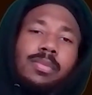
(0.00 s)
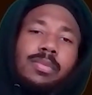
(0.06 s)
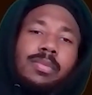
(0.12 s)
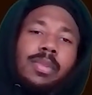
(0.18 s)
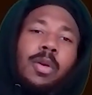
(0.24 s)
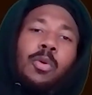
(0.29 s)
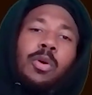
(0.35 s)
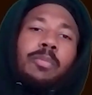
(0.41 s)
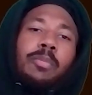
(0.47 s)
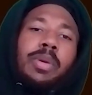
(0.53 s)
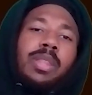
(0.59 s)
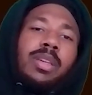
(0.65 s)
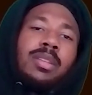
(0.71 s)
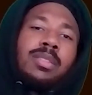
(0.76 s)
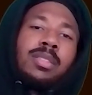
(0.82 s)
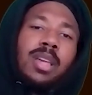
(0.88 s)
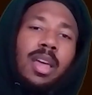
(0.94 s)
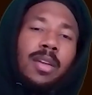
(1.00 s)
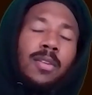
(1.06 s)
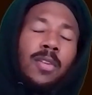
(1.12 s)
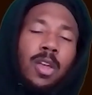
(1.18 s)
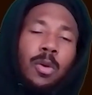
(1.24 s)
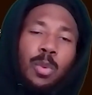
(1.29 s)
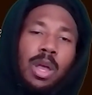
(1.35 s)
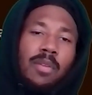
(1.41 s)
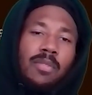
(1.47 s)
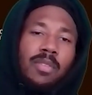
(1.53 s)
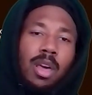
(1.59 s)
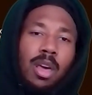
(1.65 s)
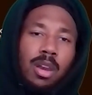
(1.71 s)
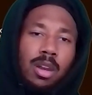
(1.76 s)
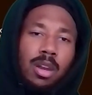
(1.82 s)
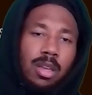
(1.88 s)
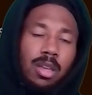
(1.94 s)
It wouldn't be this game because we haven't
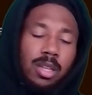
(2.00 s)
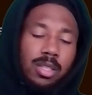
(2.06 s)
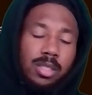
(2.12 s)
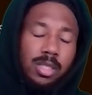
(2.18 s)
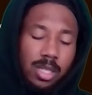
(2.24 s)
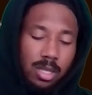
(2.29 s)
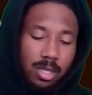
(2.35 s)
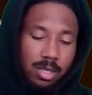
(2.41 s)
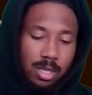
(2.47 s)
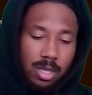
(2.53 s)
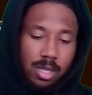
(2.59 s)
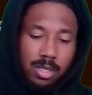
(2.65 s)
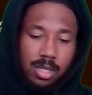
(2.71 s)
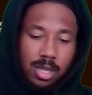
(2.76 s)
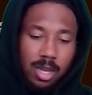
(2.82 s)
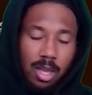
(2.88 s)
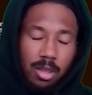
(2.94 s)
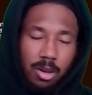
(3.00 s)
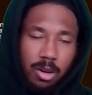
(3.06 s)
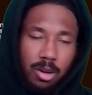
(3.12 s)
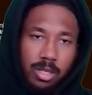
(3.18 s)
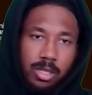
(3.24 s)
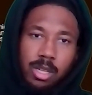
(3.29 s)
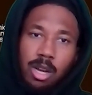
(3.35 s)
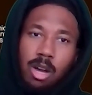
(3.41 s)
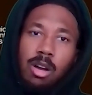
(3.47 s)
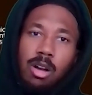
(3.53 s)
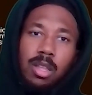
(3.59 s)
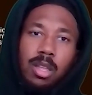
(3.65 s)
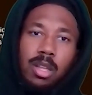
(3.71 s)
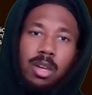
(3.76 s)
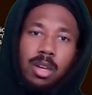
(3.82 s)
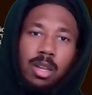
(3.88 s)
had a chance to get together, talk, and